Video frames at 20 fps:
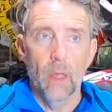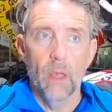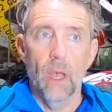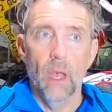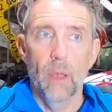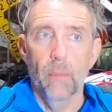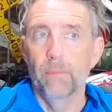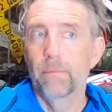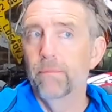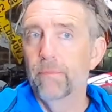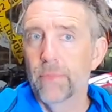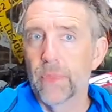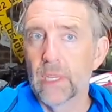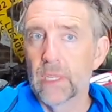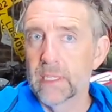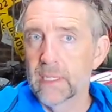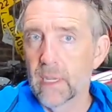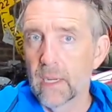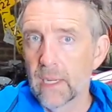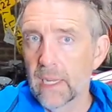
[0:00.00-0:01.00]

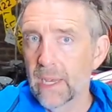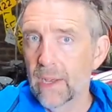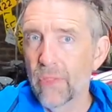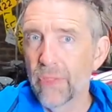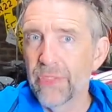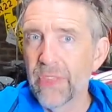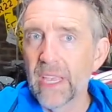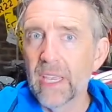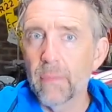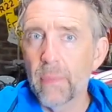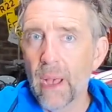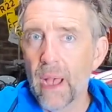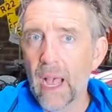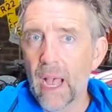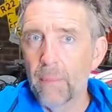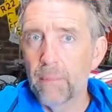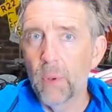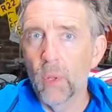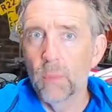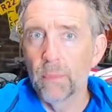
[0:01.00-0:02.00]
There's a little thing about
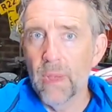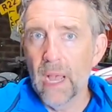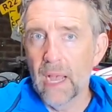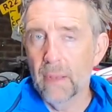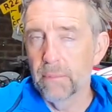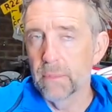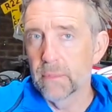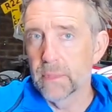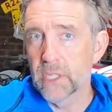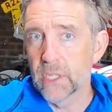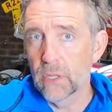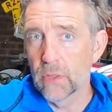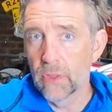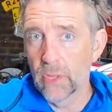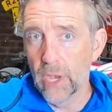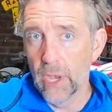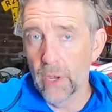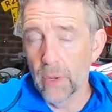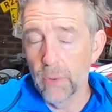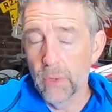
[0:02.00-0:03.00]
Apple Maps
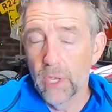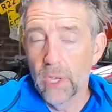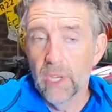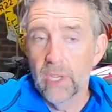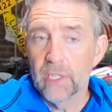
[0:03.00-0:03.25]
though.